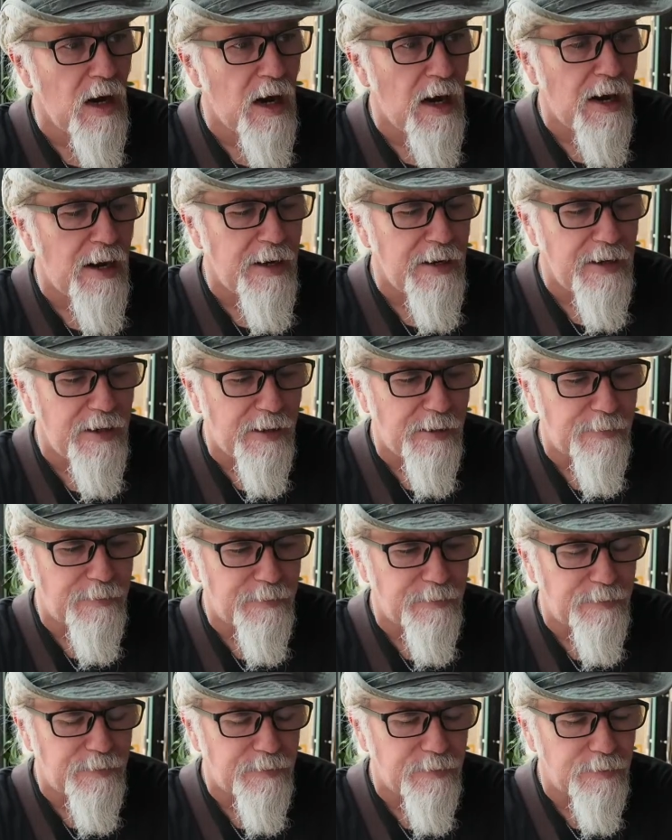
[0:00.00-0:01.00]
I,
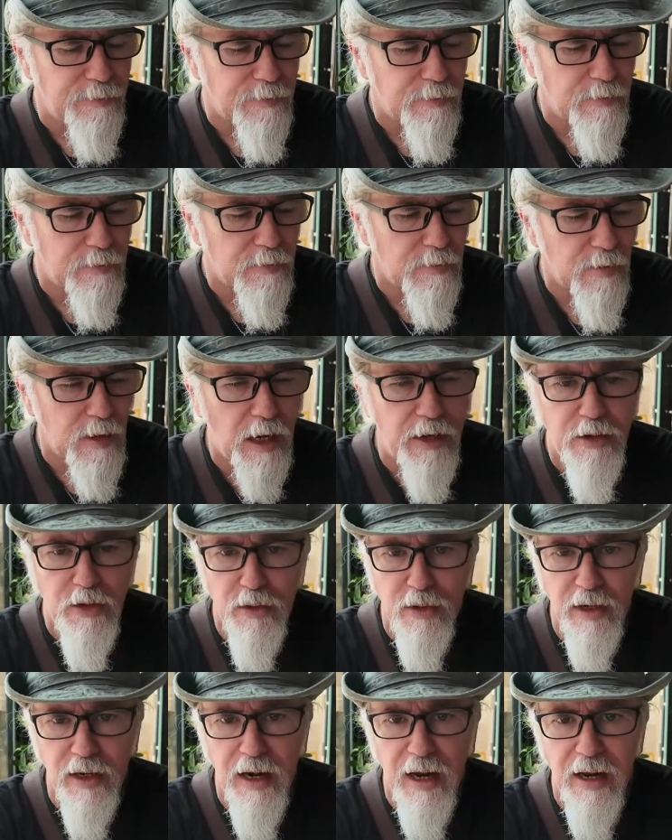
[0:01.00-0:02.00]
um, I
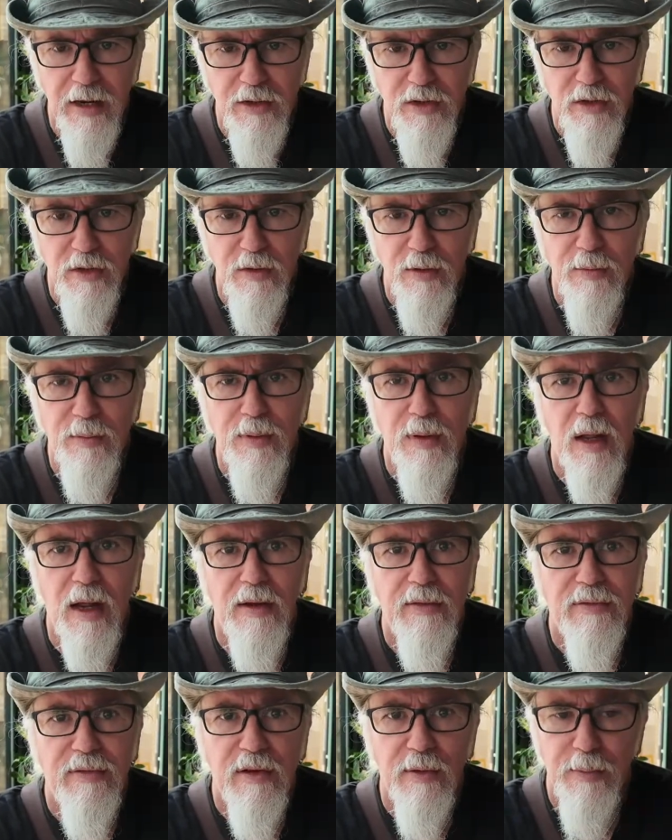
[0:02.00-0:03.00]
knew that I had to
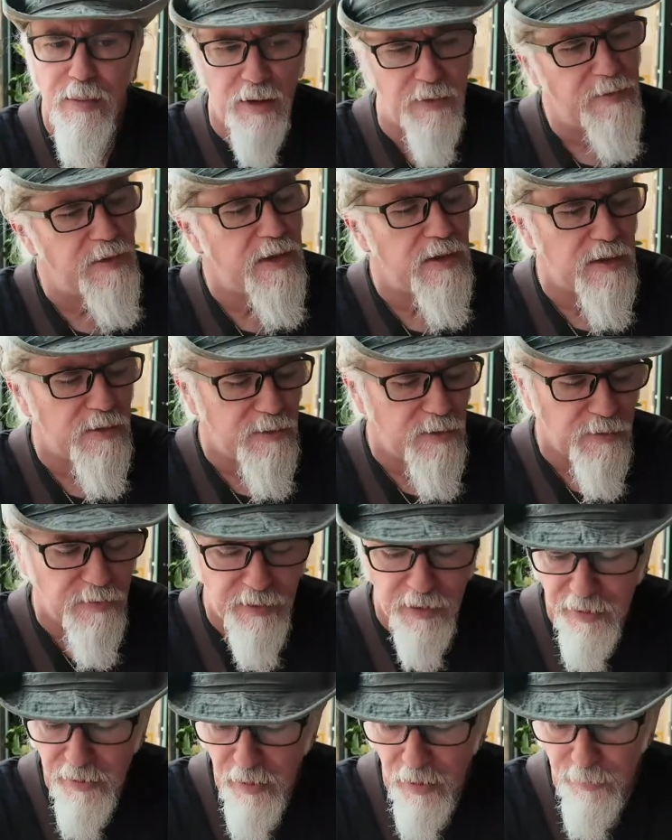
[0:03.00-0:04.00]
apply for my visa for
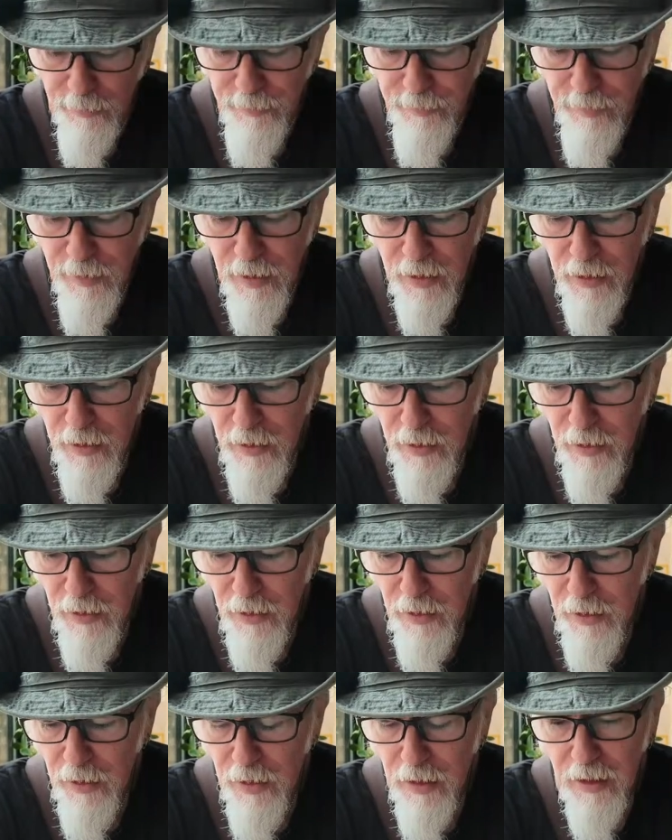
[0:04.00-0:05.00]
Vietnam.
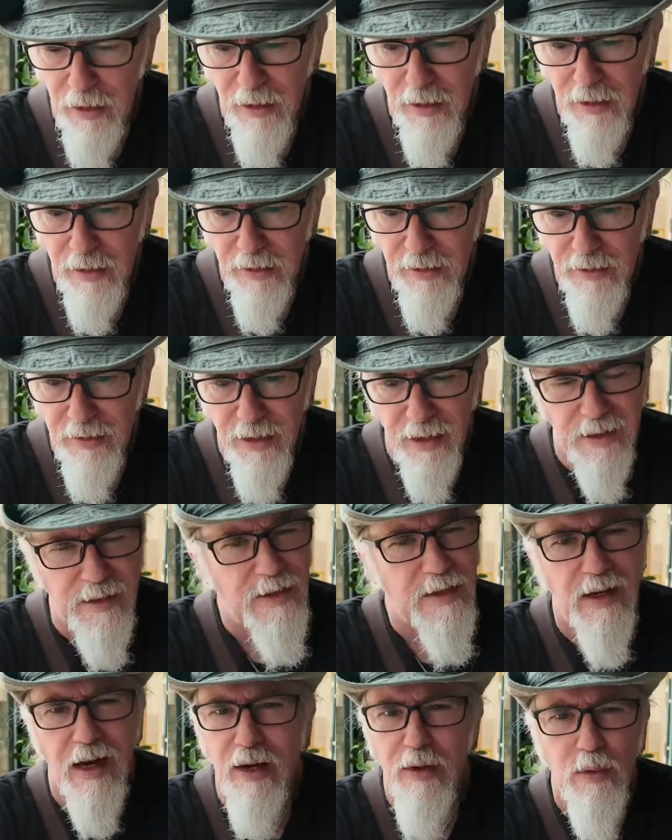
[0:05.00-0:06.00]
Uh, it,
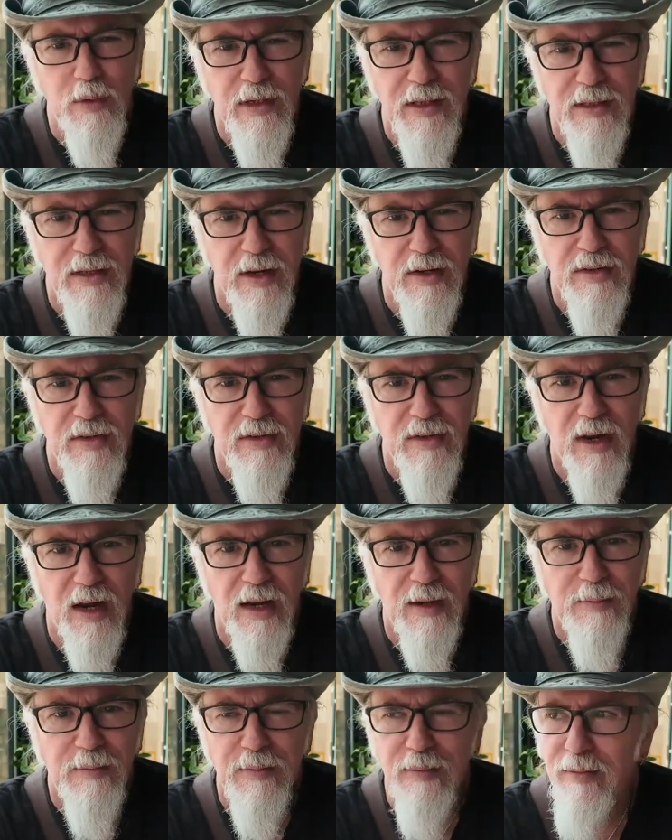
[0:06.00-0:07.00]
I don't need tons of
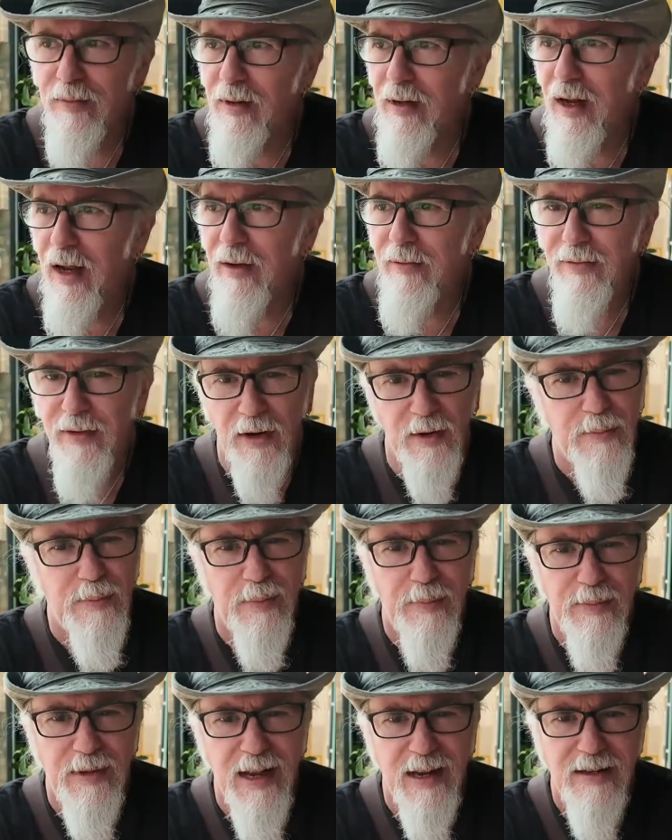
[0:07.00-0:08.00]
time. I figured
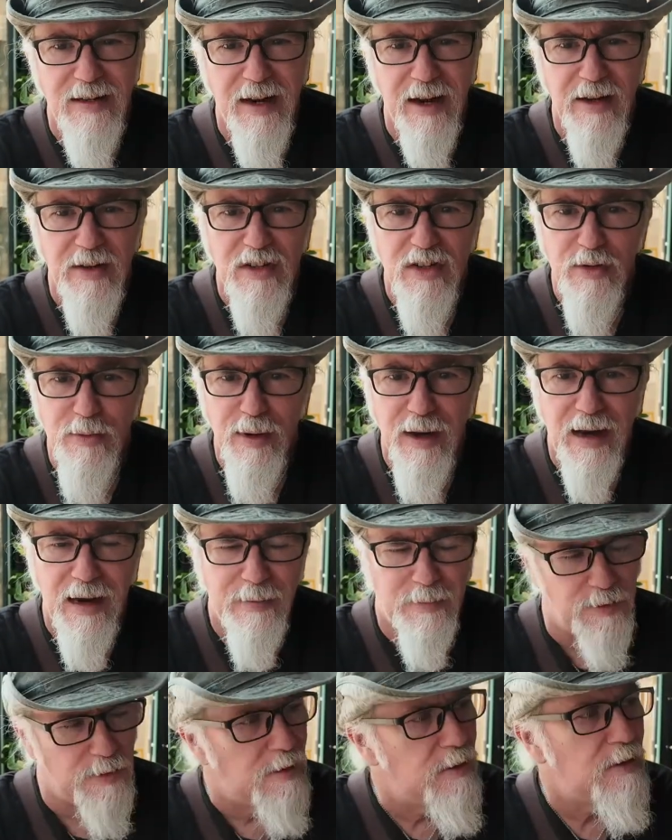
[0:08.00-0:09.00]
10 days to be
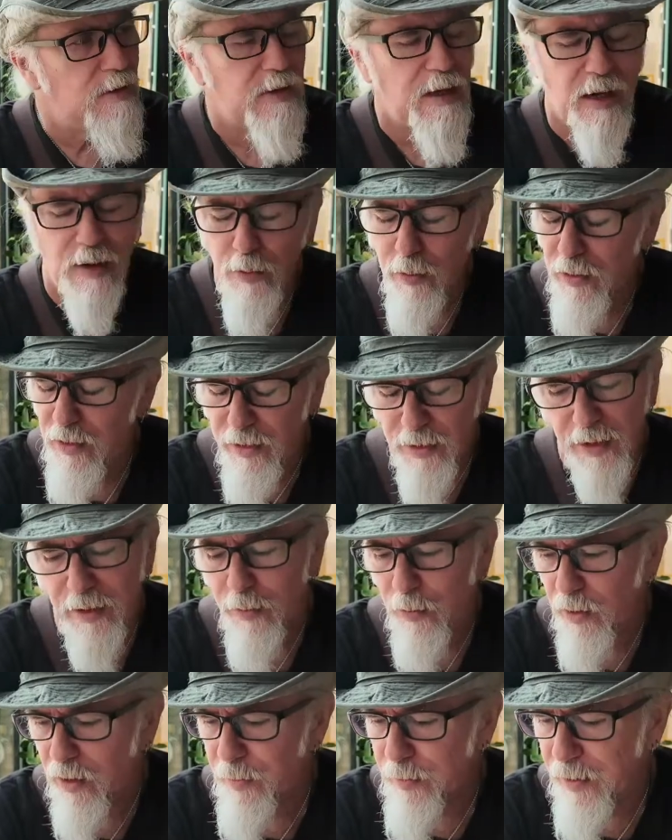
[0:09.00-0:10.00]
ample, and it was
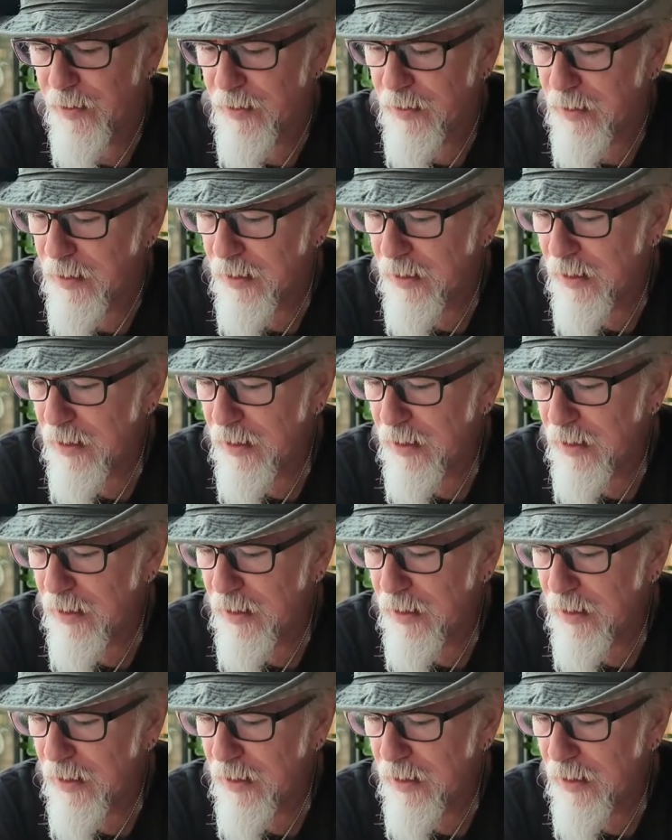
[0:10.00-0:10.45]
it would have been.